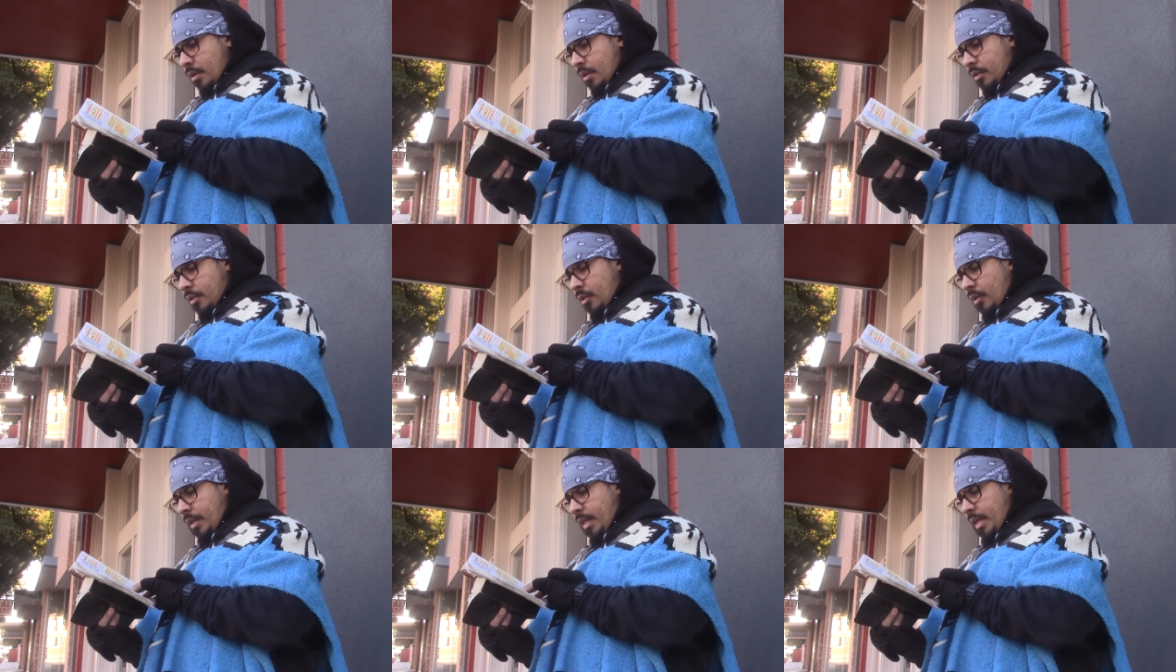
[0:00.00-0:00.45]

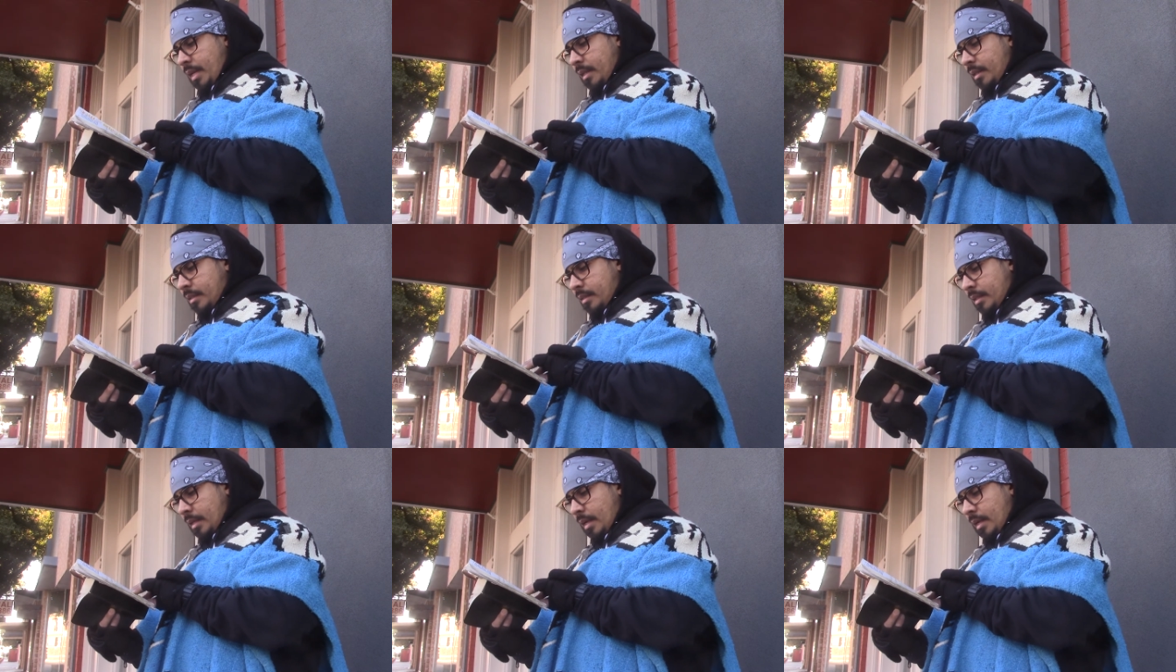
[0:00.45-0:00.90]
to the
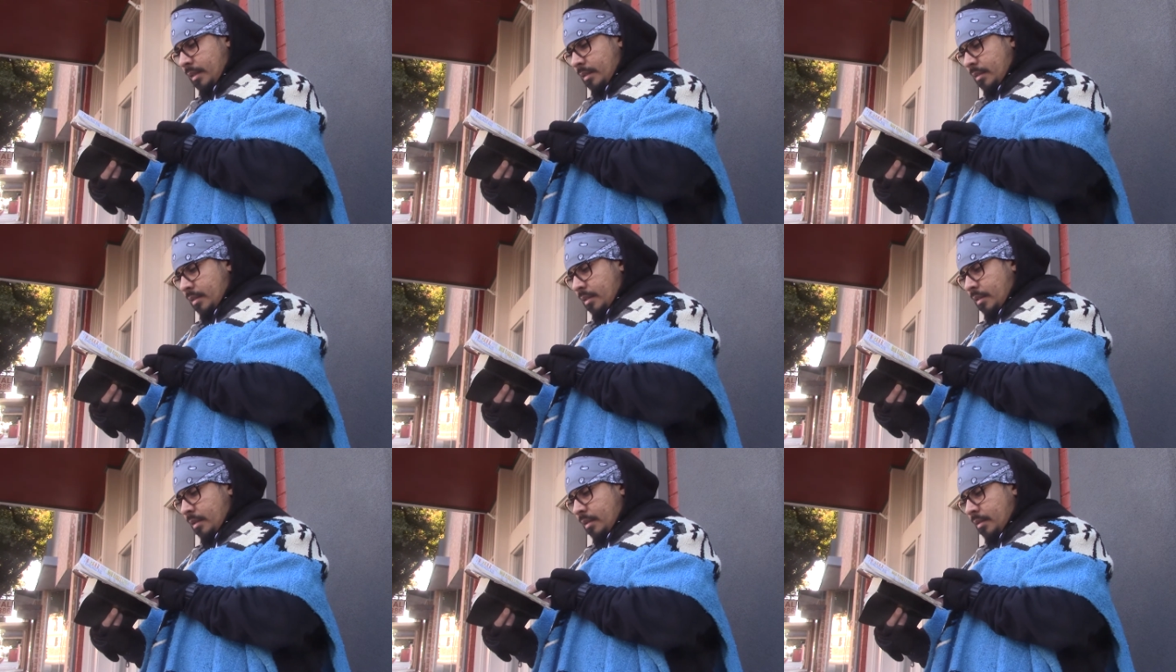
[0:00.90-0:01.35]
intent
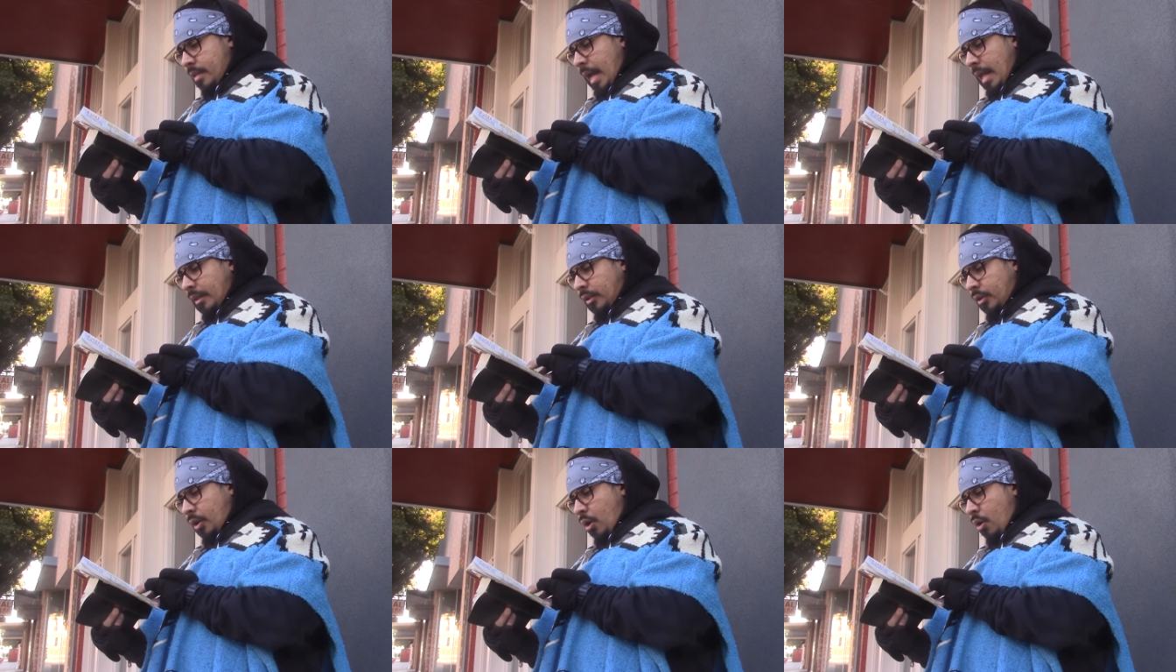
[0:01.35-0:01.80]

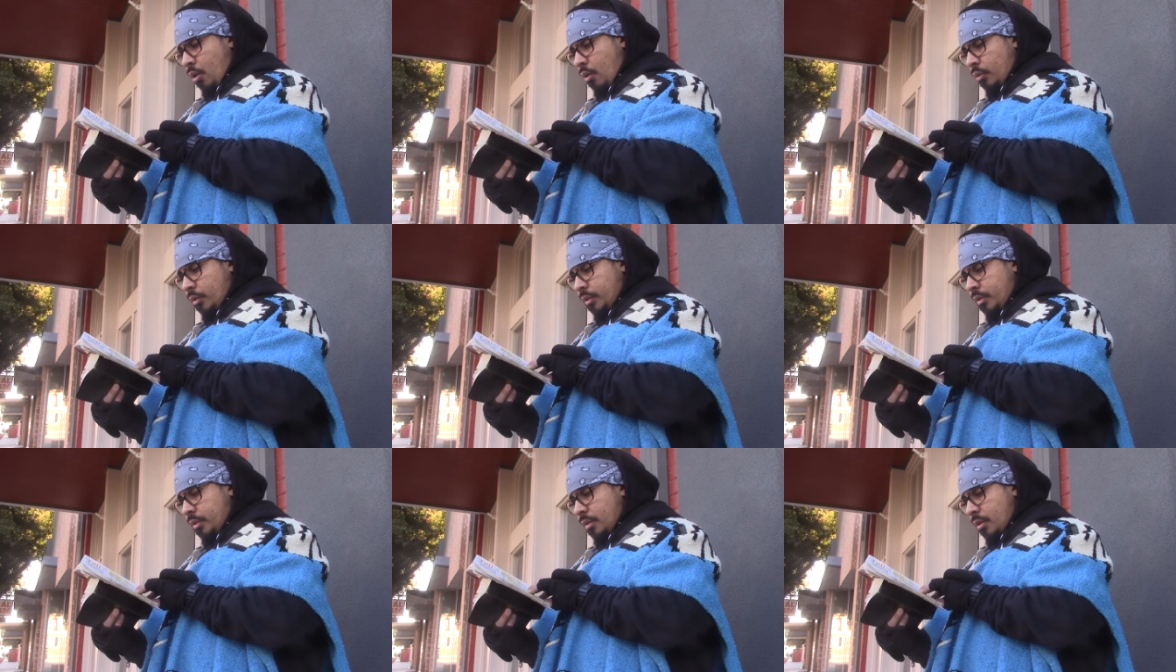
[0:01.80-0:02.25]
that
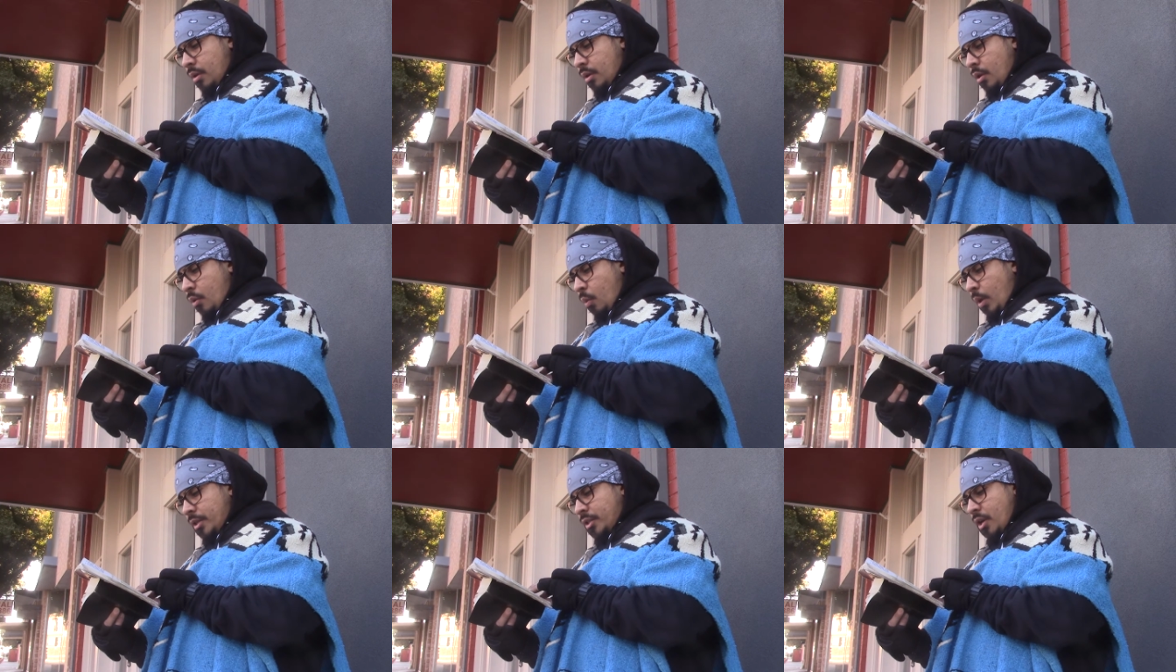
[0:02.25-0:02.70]
those
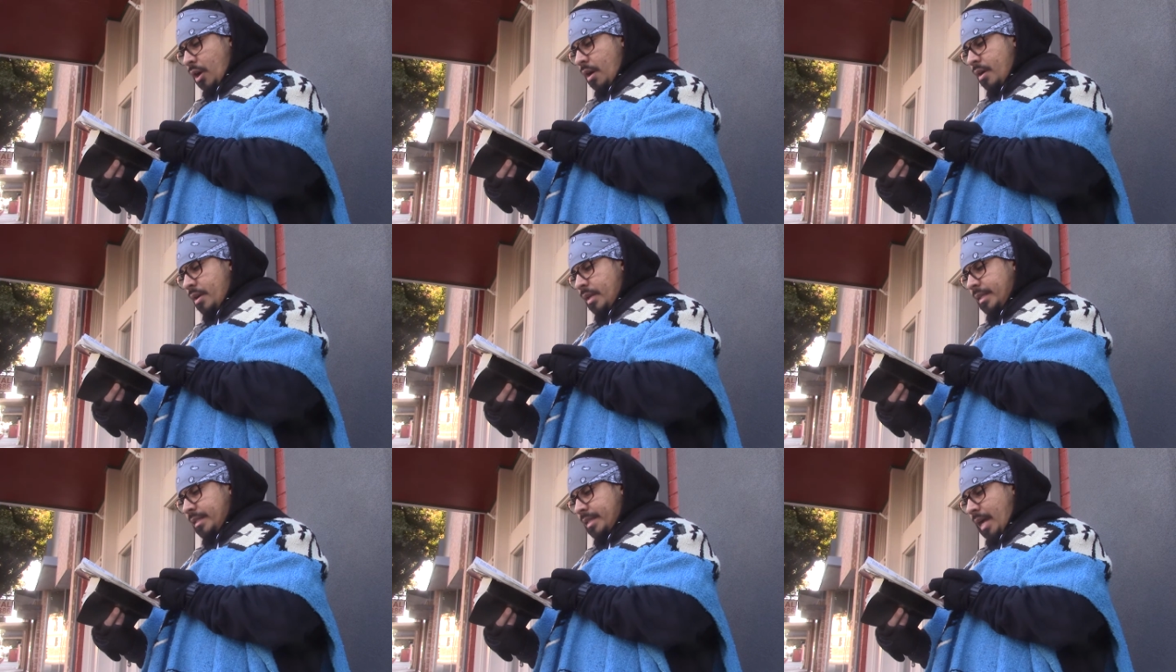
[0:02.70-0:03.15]
which are
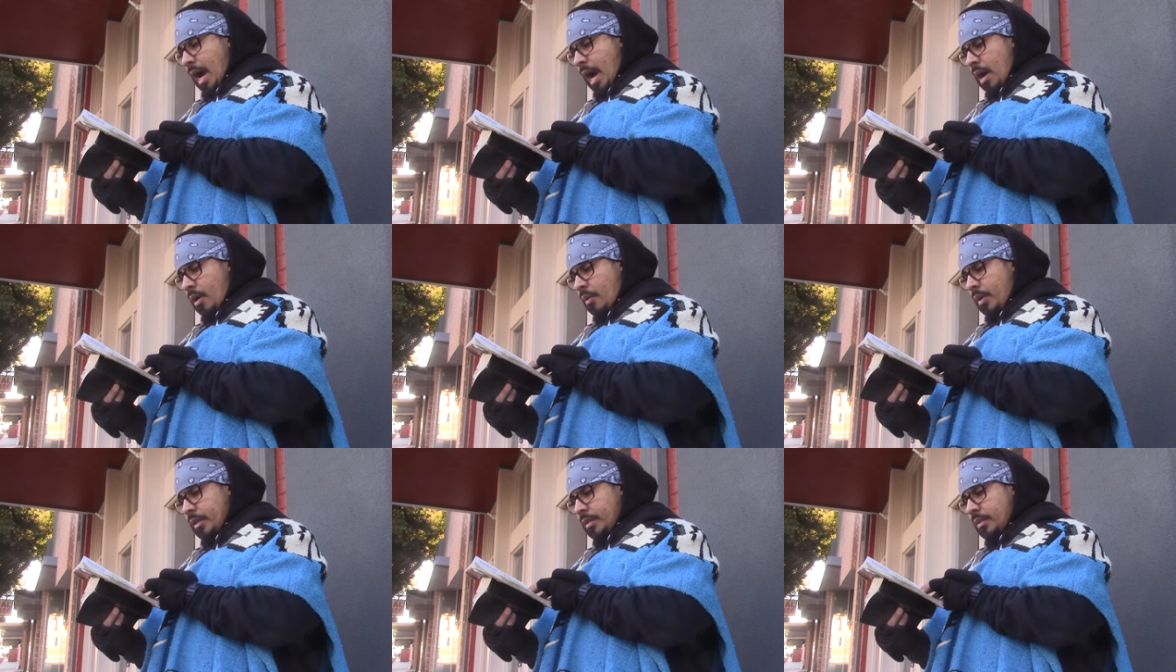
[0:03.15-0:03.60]

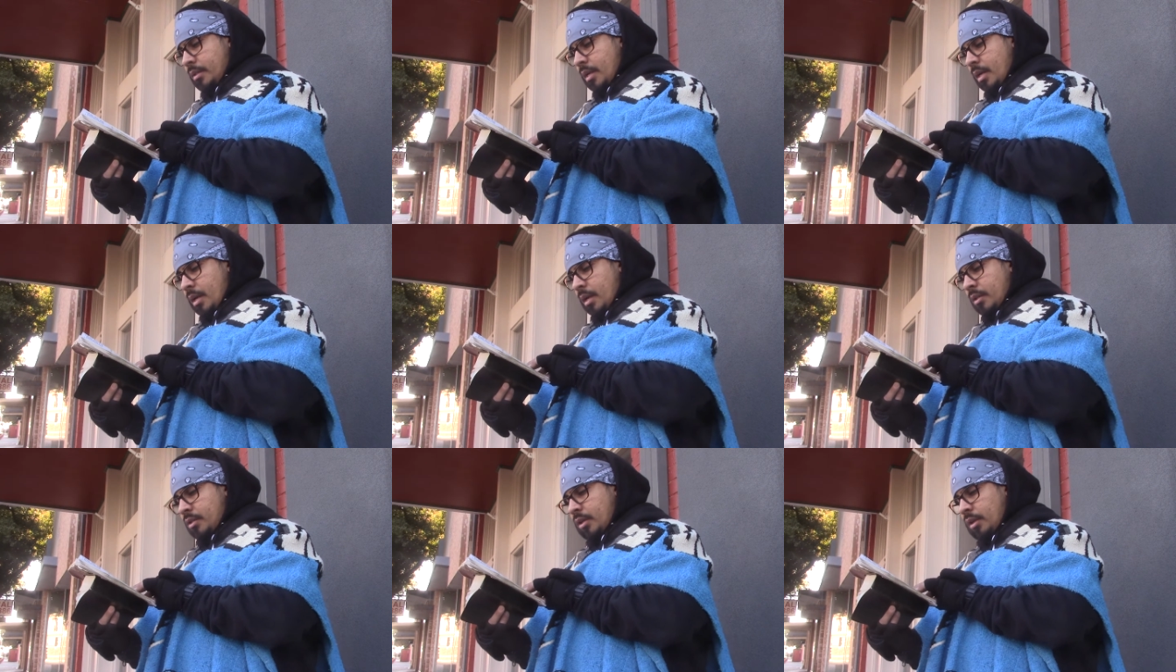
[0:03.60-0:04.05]
desirous
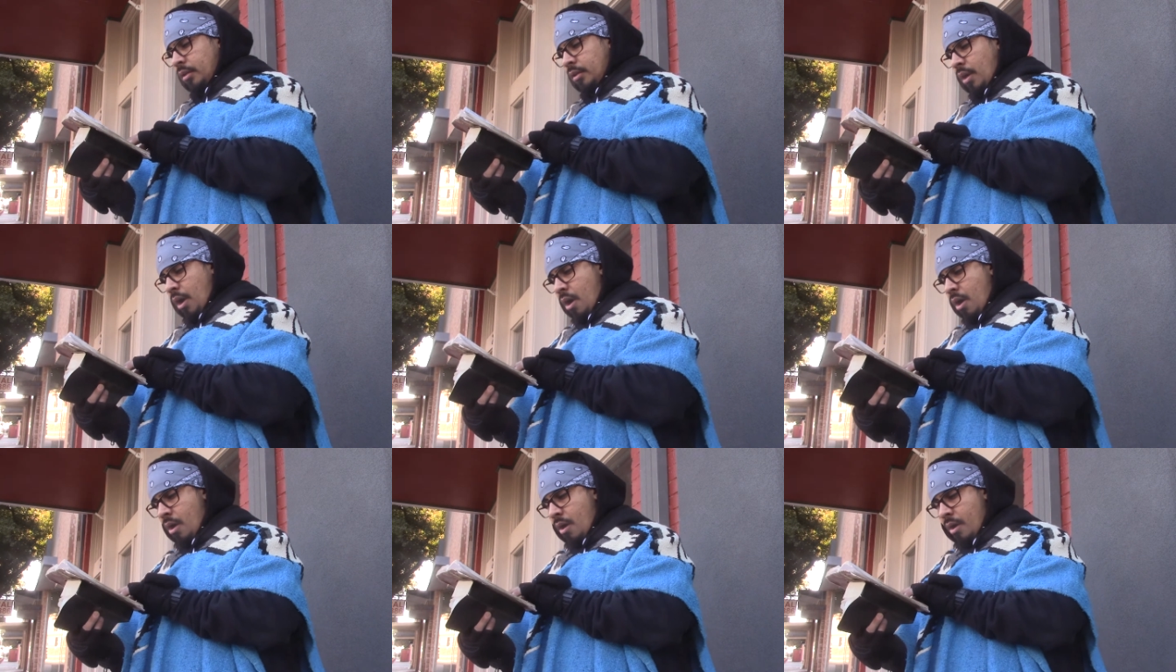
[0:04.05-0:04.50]
to
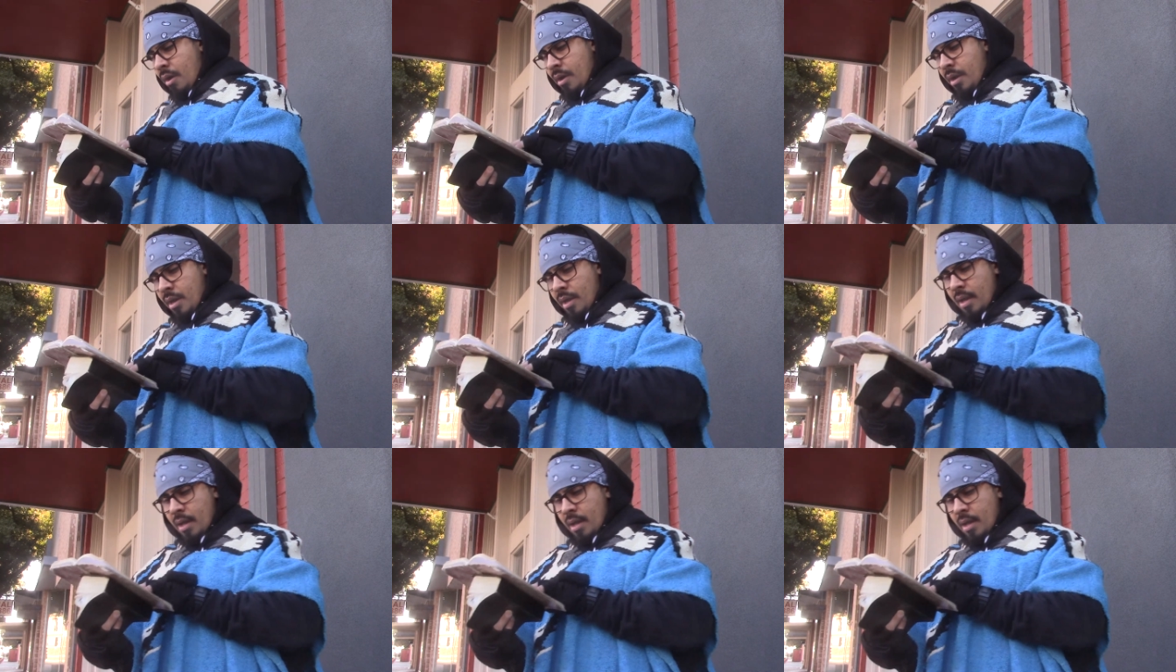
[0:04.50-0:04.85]
learn